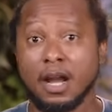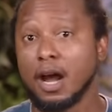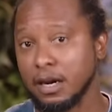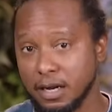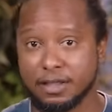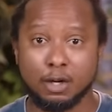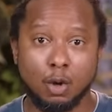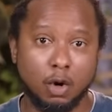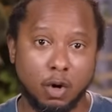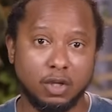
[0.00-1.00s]
Another
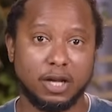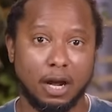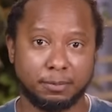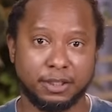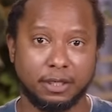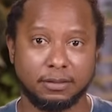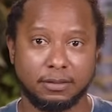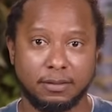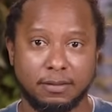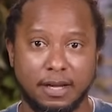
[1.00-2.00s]
no-cost option
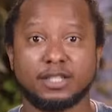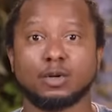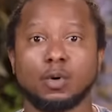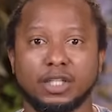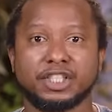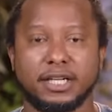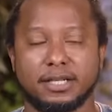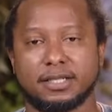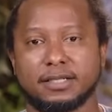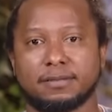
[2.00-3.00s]
is Google
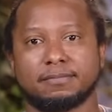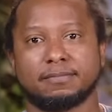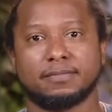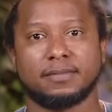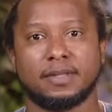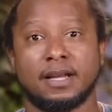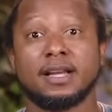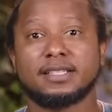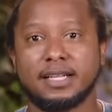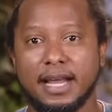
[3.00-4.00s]
Sheets.
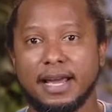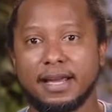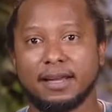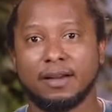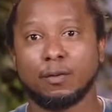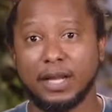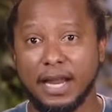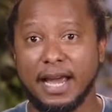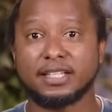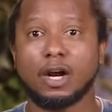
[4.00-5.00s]
Today, we'll
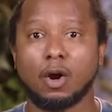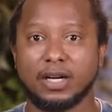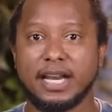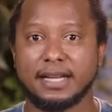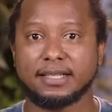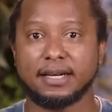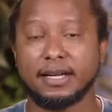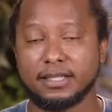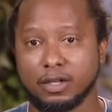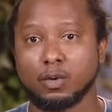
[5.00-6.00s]
enter our data
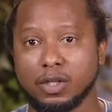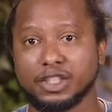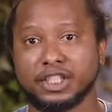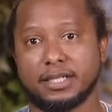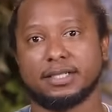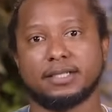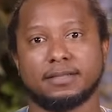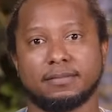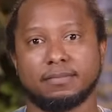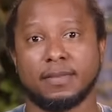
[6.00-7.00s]
into Google Sheets.
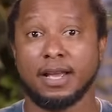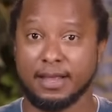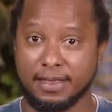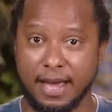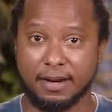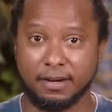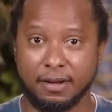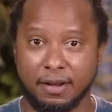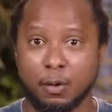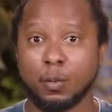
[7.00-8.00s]
Then,
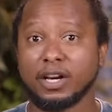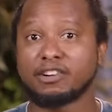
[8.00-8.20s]
we'll